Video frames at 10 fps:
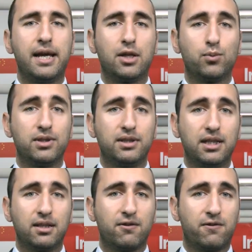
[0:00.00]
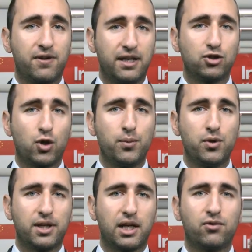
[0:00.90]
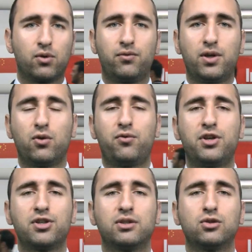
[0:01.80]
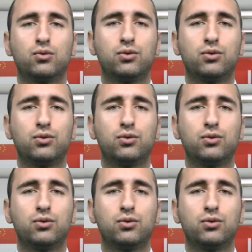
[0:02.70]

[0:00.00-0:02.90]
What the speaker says: it will need fresh communicate from Fed officials